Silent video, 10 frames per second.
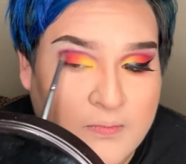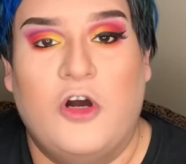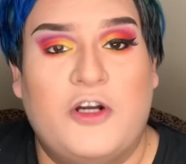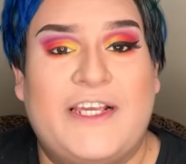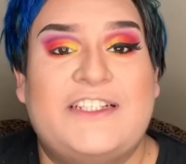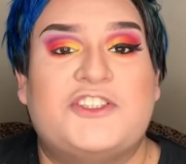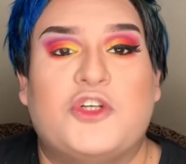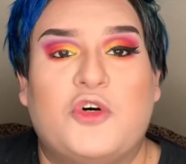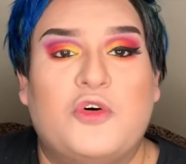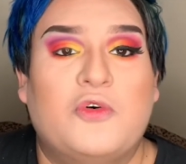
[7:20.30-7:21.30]
Okay,
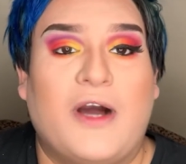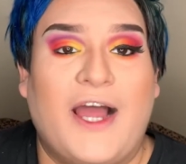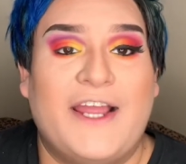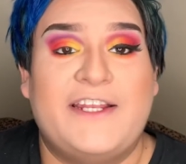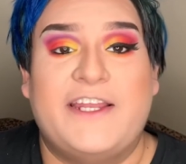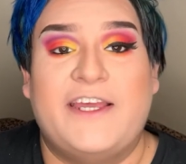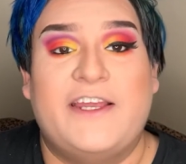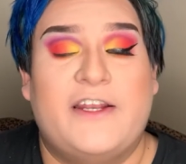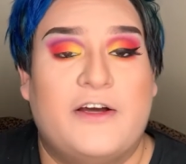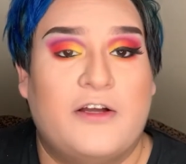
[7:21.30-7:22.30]
so I
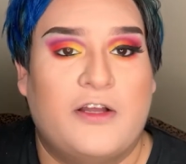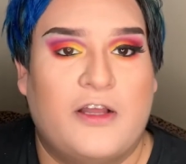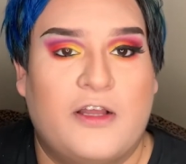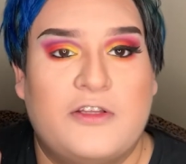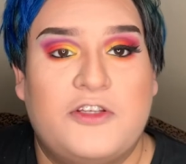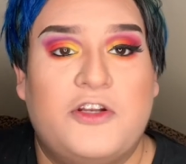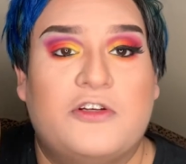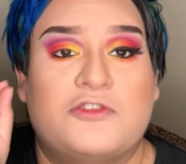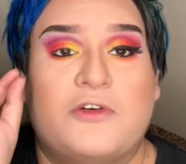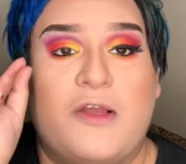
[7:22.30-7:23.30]
did,
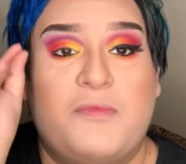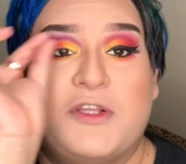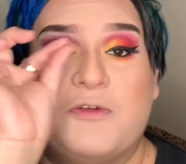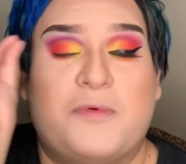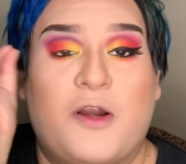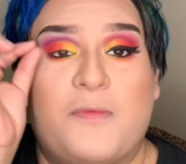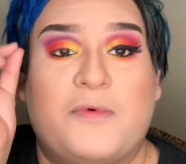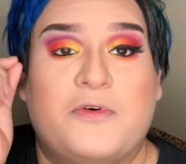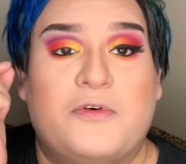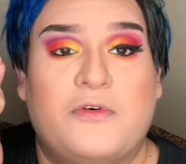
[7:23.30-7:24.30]
so I put the
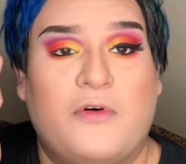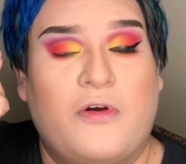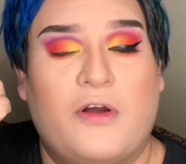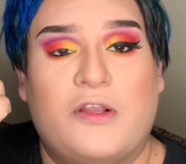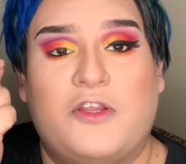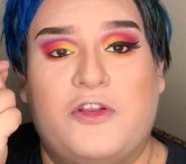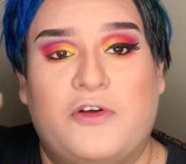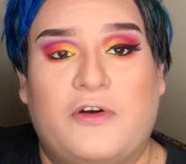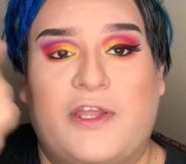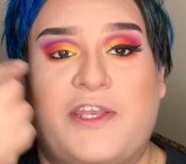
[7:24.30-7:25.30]
purple,
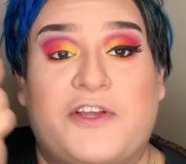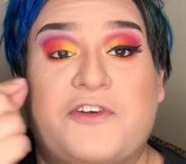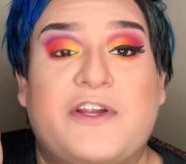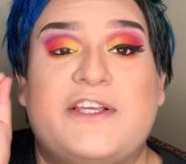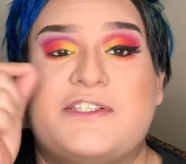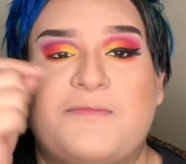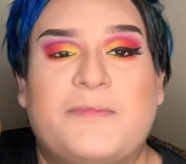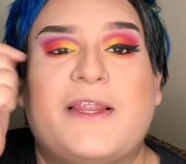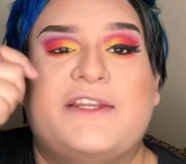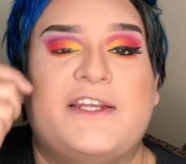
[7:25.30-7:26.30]
in the crease and
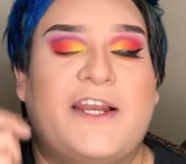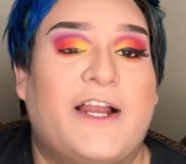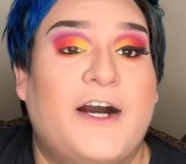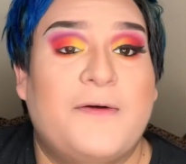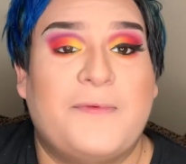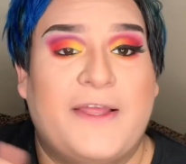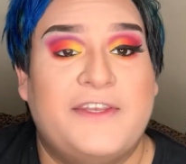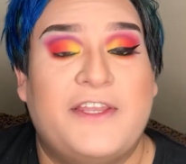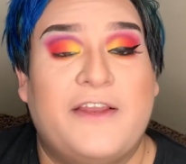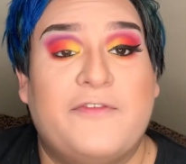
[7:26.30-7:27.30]
blending it up.
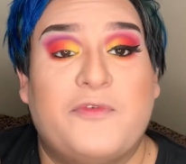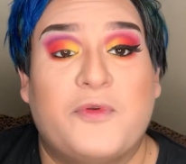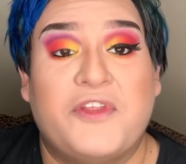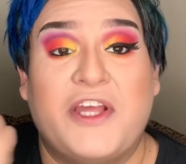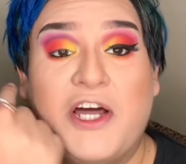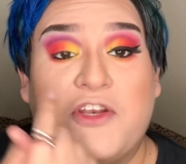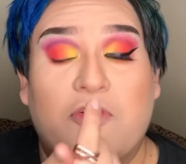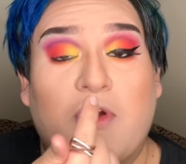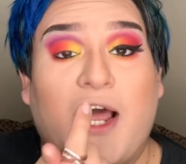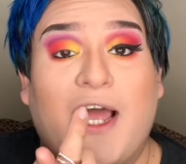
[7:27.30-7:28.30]
And then for the
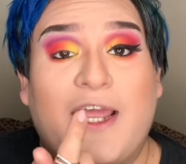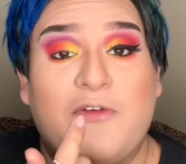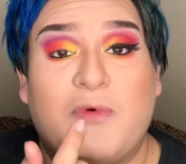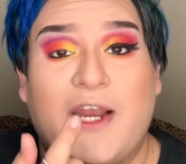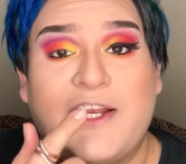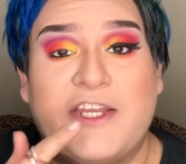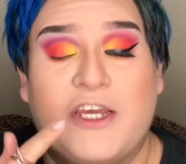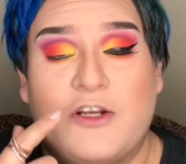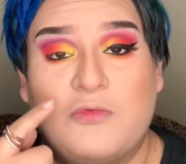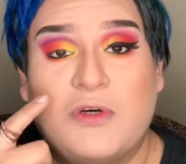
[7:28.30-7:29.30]
under eye, what I
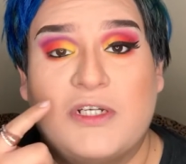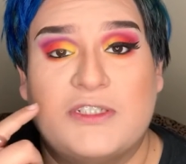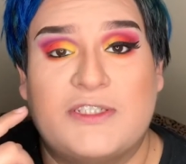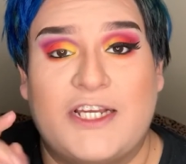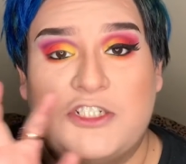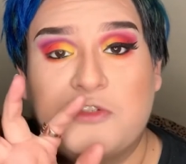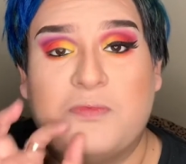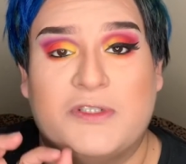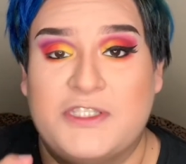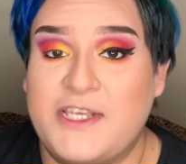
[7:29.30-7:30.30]
did was I just
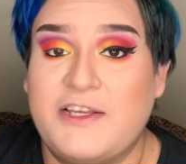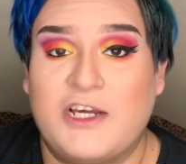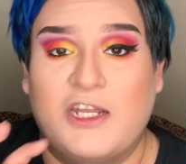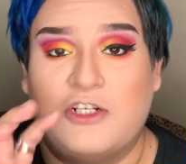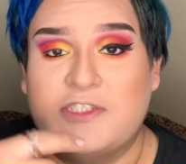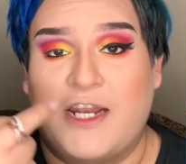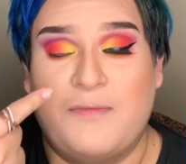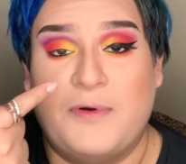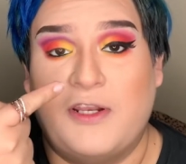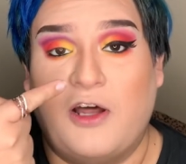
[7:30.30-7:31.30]
put the same colors that I
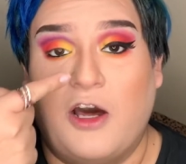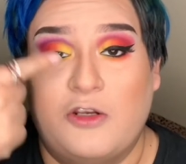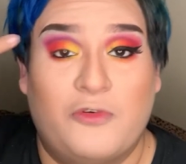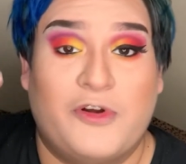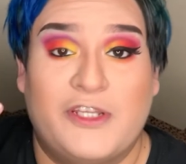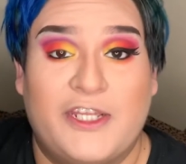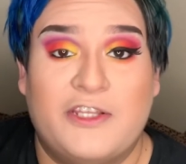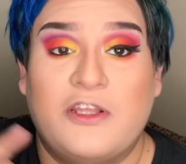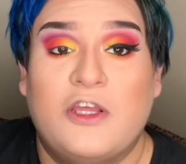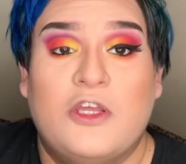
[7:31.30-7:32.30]
put all over the
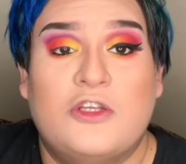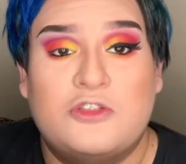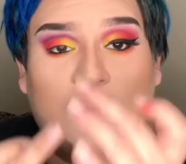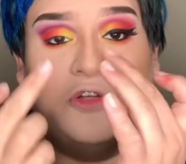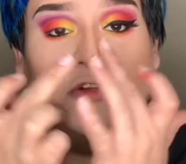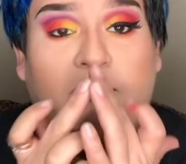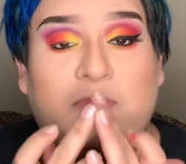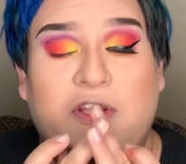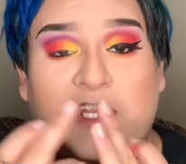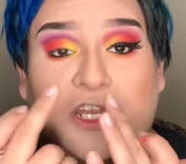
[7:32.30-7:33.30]
lid. So
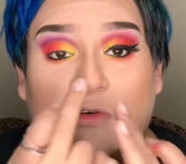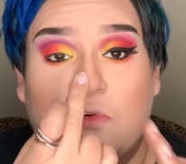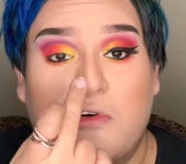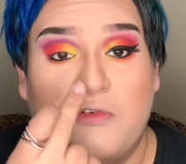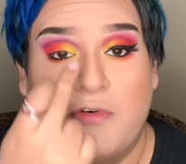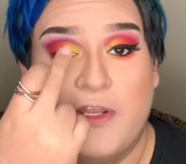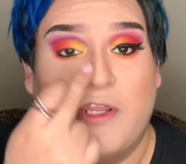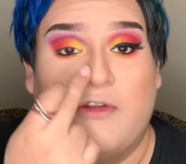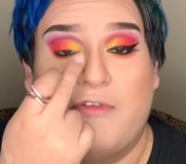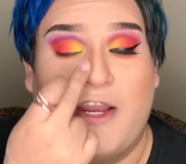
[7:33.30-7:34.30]
the yellow will go
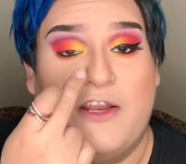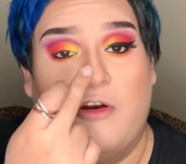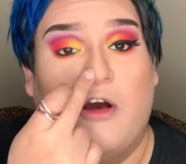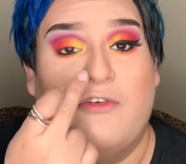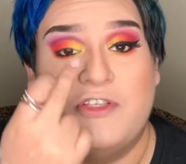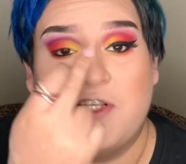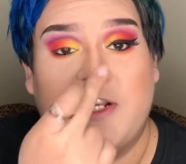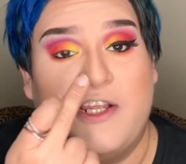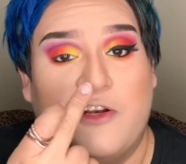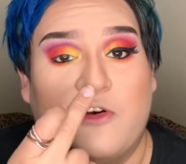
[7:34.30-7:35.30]
right here, obviously
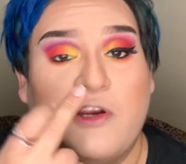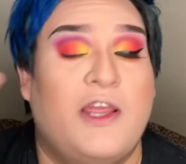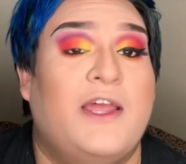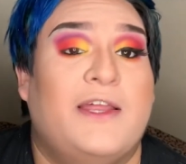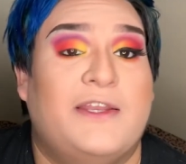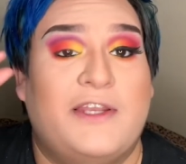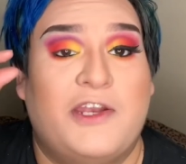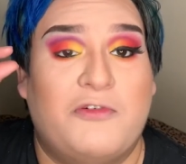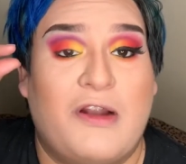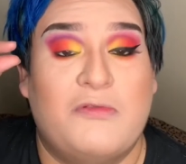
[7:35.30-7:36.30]
in the inner. Then
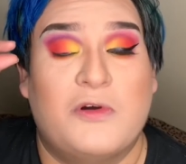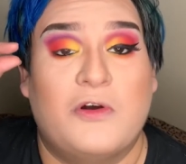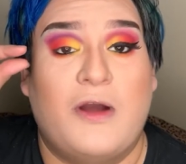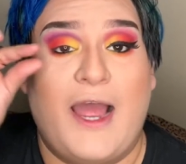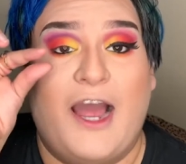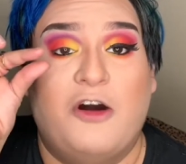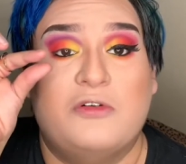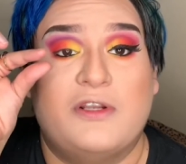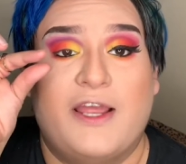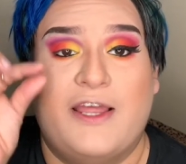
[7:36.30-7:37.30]
the red will go
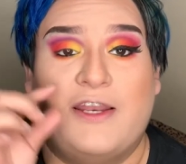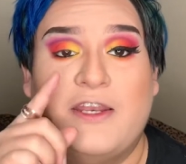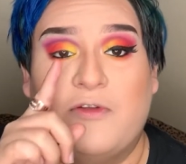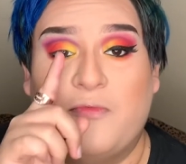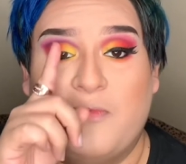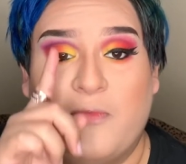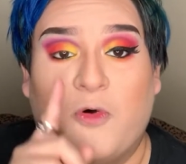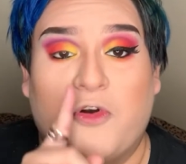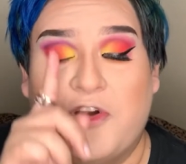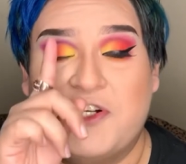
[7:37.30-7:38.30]
out, and then the
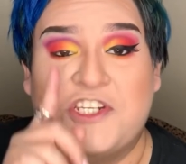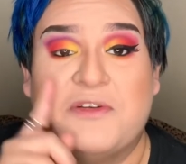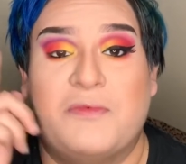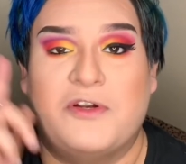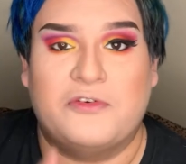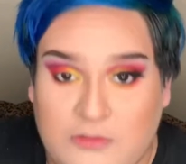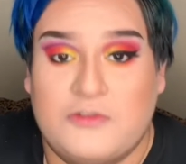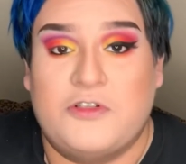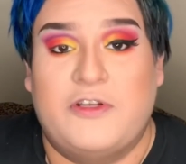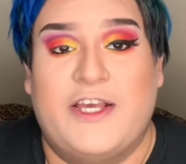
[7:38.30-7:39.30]
orange in the middle.
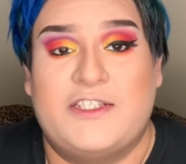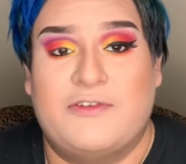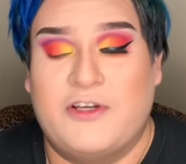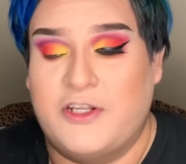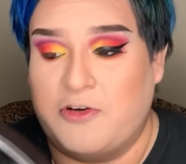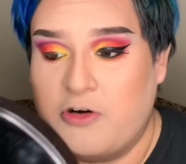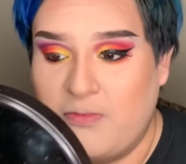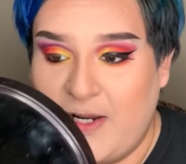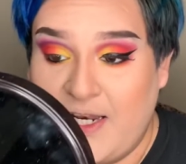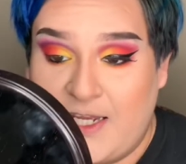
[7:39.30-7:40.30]
So next I'm gonna curl
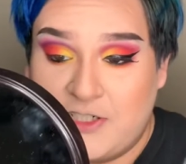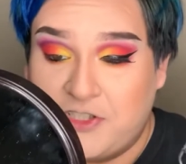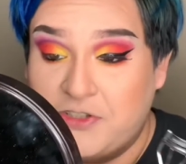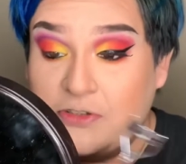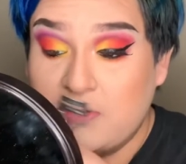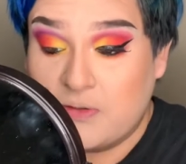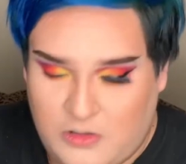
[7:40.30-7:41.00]
my lashes.